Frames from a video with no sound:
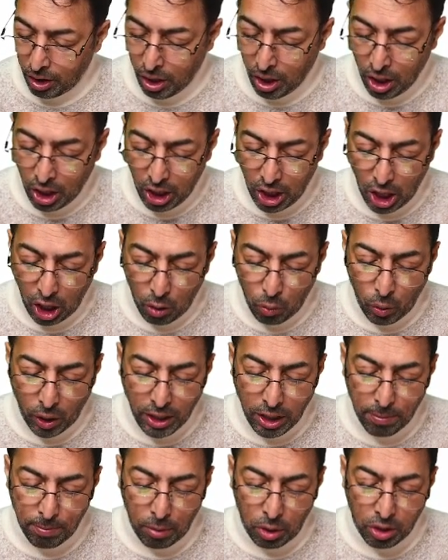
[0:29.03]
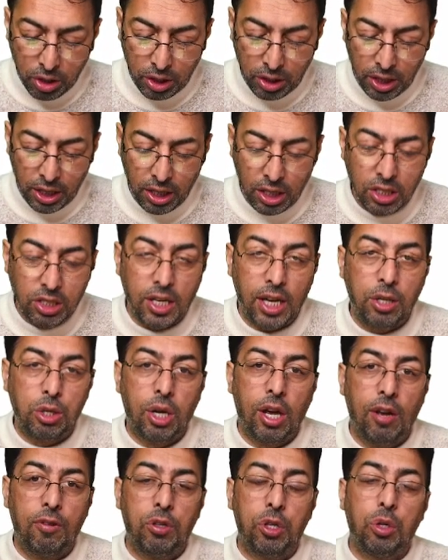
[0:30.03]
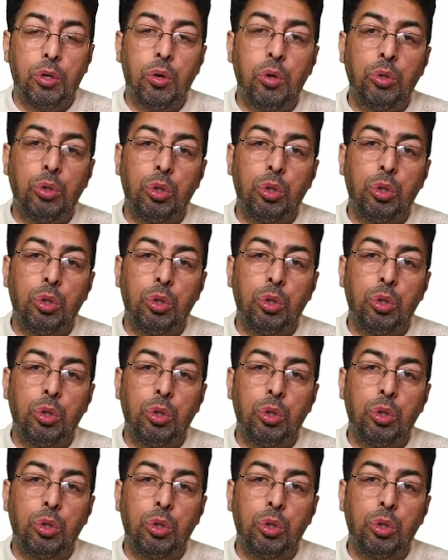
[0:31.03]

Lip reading: Now, one important thing is that you have to go through